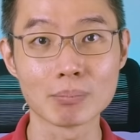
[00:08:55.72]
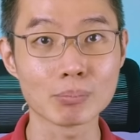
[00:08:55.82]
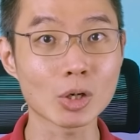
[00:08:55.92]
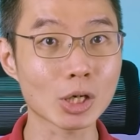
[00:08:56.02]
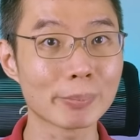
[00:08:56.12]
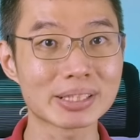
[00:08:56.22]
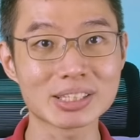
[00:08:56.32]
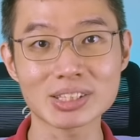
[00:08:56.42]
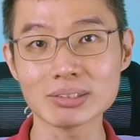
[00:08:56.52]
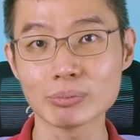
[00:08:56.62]
More
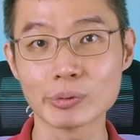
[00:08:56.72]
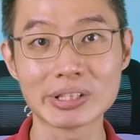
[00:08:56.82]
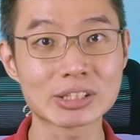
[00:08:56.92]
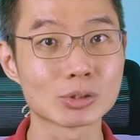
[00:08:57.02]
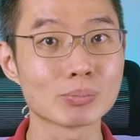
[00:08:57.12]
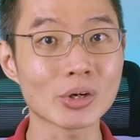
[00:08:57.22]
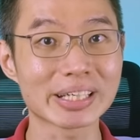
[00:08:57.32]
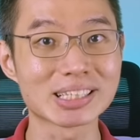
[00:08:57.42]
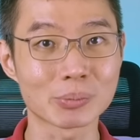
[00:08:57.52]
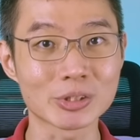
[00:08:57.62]
competition will lead to more
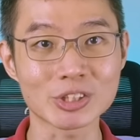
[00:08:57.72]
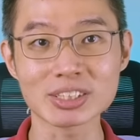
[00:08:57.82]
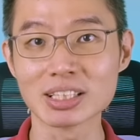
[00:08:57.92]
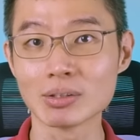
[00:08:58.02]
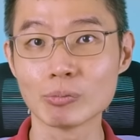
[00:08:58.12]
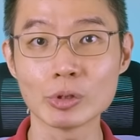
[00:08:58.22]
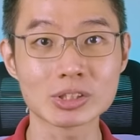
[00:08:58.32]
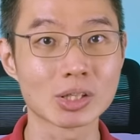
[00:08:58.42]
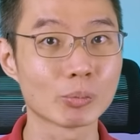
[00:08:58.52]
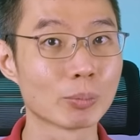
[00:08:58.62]
innovation,
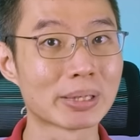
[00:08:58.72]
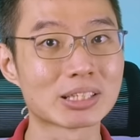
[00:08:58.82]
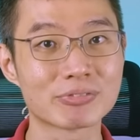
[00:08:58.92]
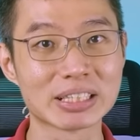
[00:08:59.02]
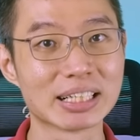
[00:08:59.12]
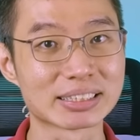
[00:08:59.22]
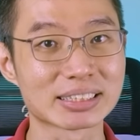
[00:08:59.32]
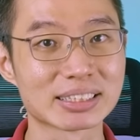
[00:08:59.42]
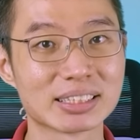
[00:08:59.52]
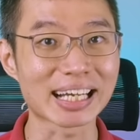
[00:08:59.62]
which will benefit
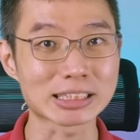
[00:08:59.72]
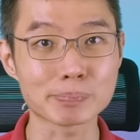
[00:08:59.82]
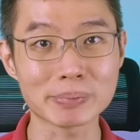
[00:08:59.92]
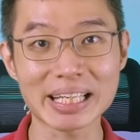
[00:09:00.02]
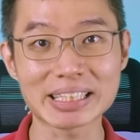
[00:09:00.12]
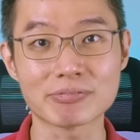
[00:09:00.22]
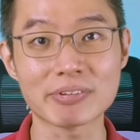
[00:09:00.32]
us. I super like the